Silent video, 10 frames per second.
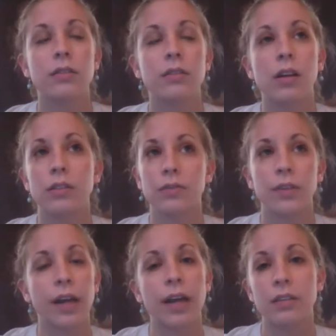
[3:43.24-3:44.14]
all
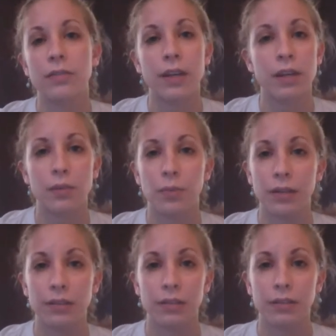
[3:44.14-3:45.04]
different kinds of
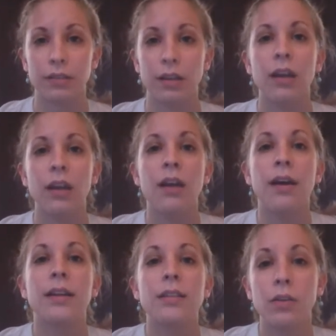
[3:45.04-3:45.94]
antidepressants
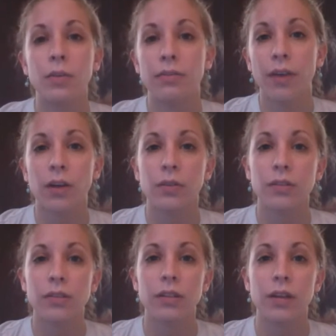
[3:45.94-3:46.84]
until we
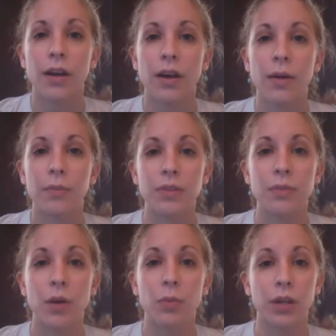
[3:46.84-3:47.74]
found some
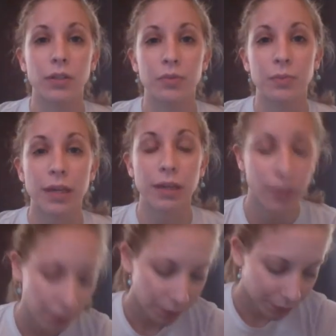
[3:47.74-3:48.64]
that worked for me.
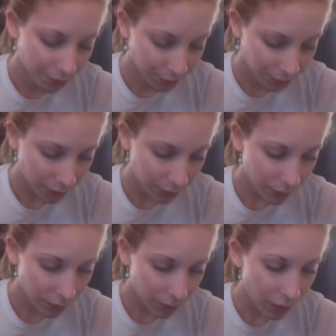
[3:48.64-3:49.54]

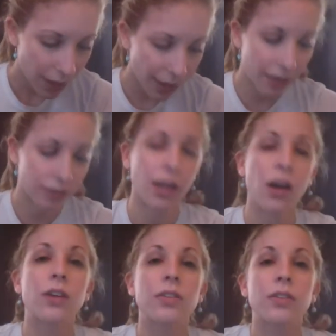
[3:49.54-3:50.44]
And I
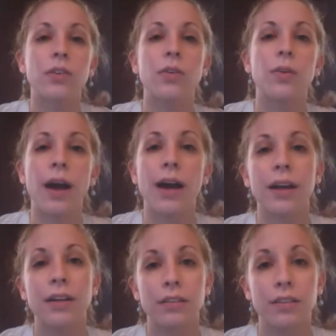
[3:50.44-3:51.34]
also
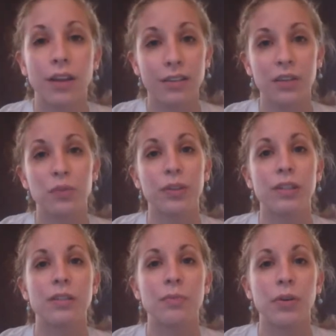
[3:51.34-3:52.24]
had, luckily, a really
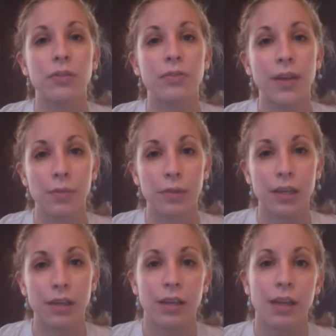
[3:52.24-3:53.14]
supportive
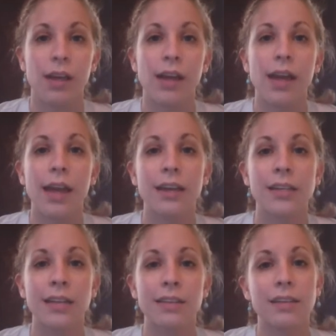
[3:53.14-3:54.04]
family. And
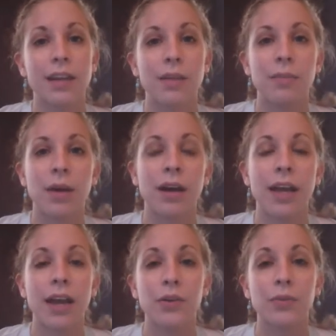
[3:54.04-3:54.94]
at the time, I
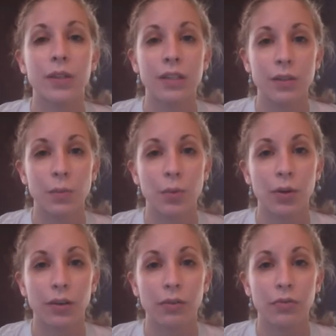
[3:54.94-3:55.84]
had a really
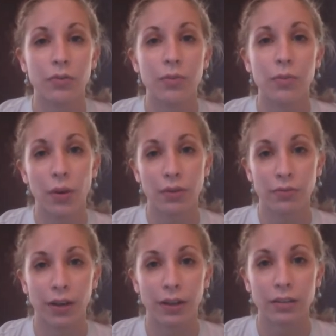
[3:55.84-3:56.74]
supportive
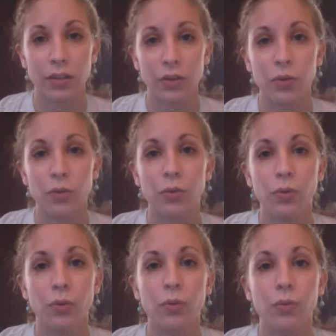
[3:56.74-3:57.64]
boyfriend
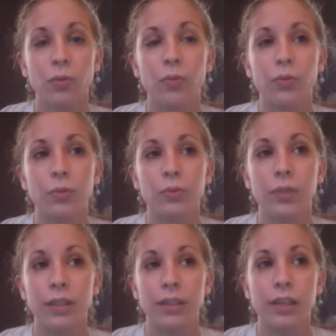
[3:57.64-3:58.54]
who
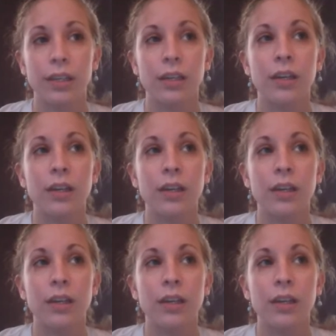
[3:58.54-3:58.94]
really